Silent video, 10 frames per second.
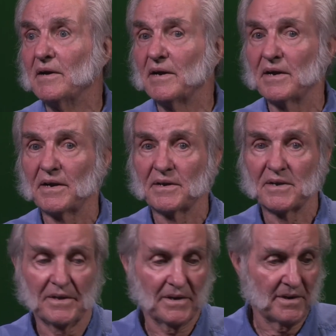and
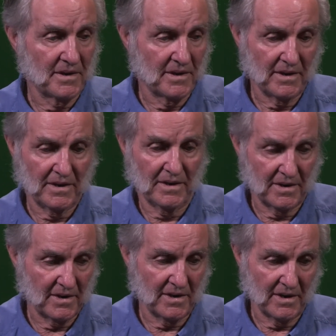
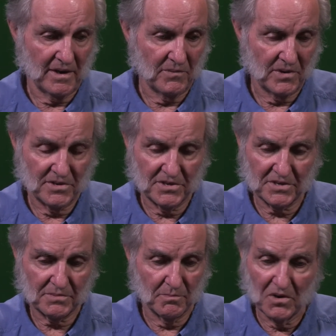I would
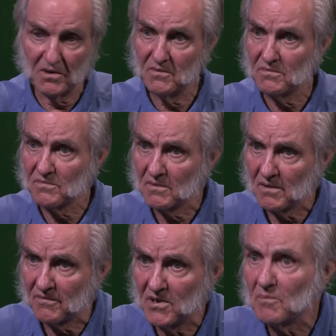just move
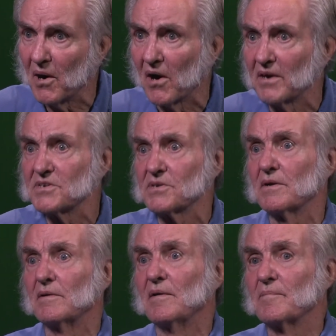a few parts,
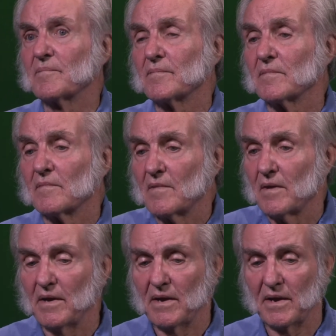
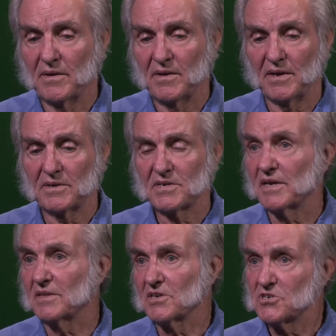and that to
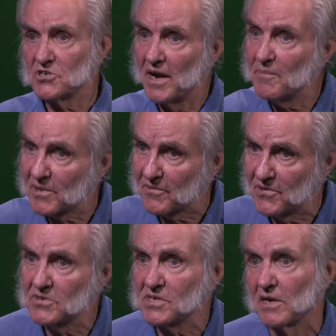get the shape of the
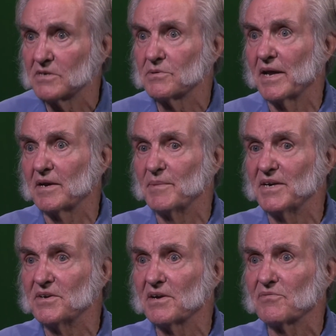fuselage would have to be
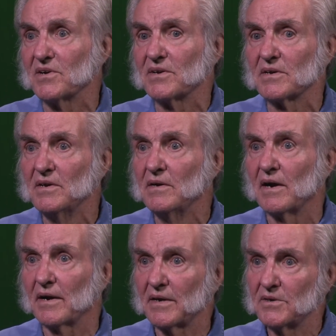different.
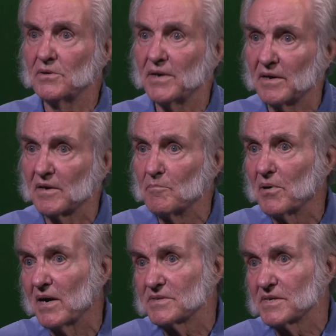I could do it in
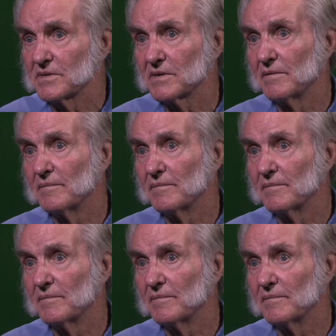composites.